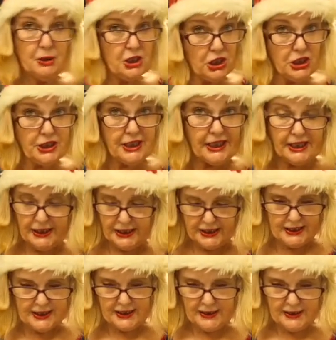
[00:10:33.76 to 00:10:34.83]
which is
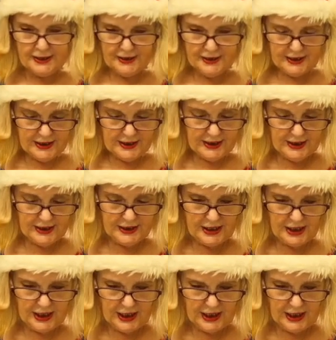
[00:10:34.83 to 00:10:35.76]
this, into